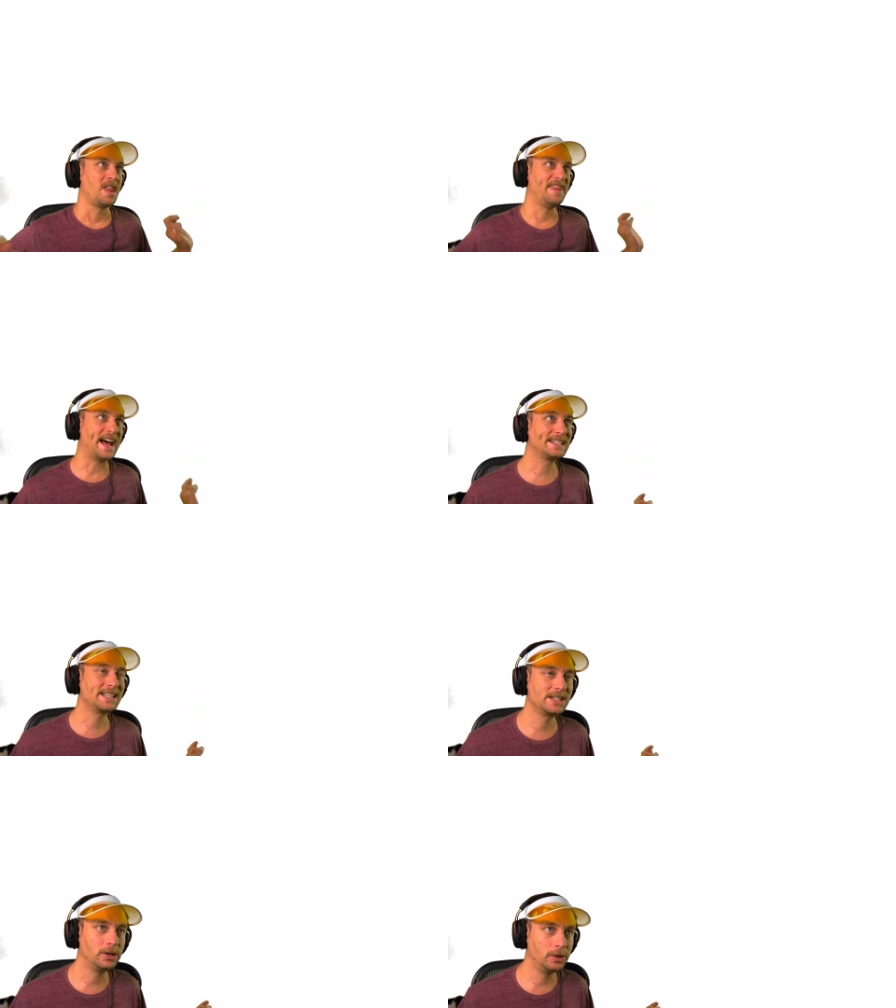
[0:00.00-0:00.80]
That's
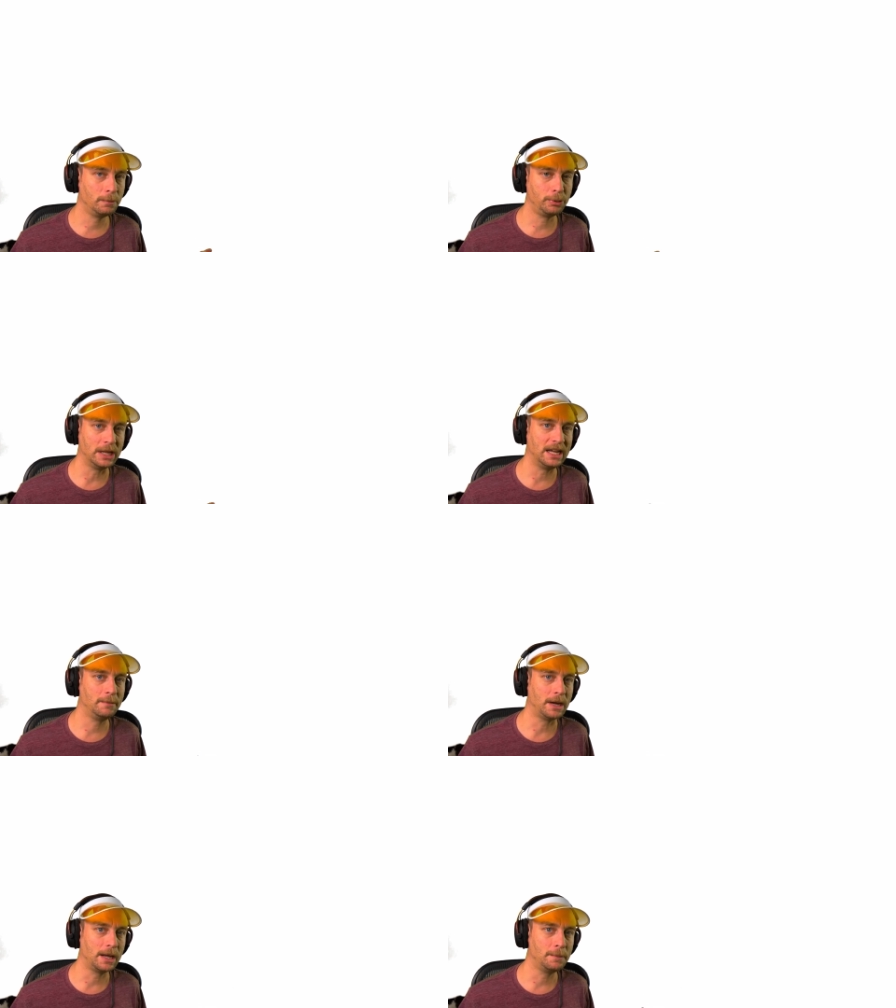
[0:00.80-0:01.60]
still in play, in
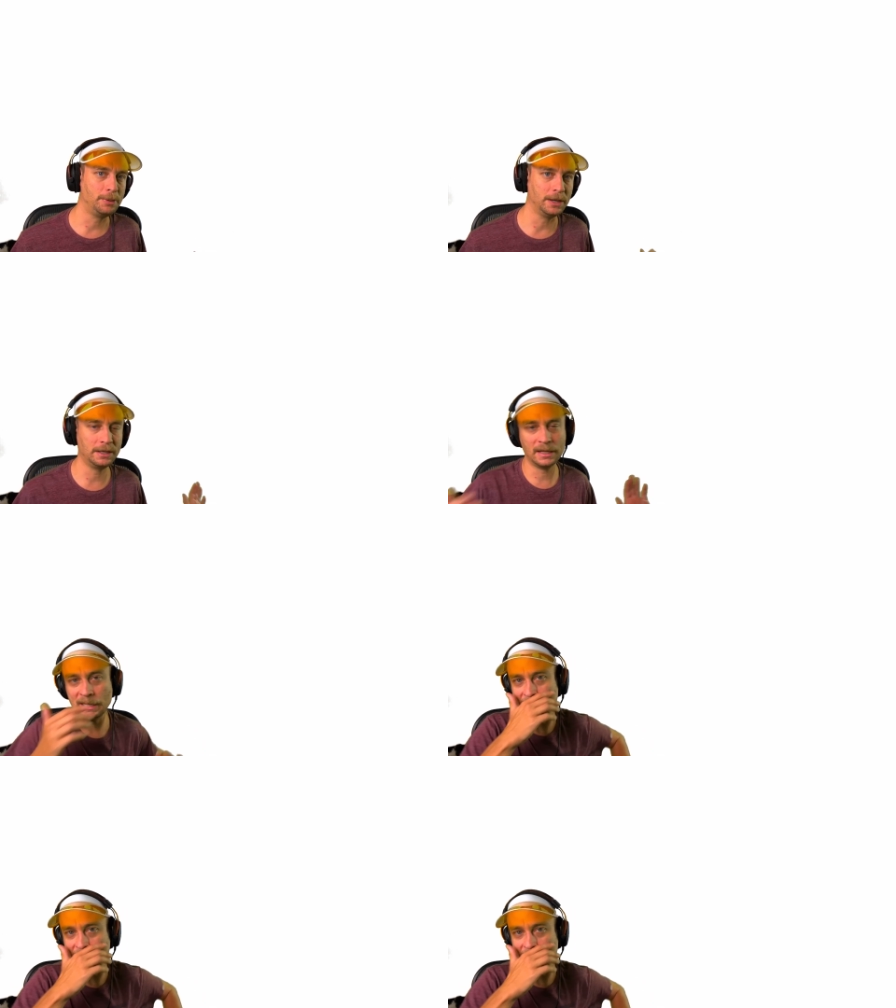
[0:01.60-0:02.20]
my opinion,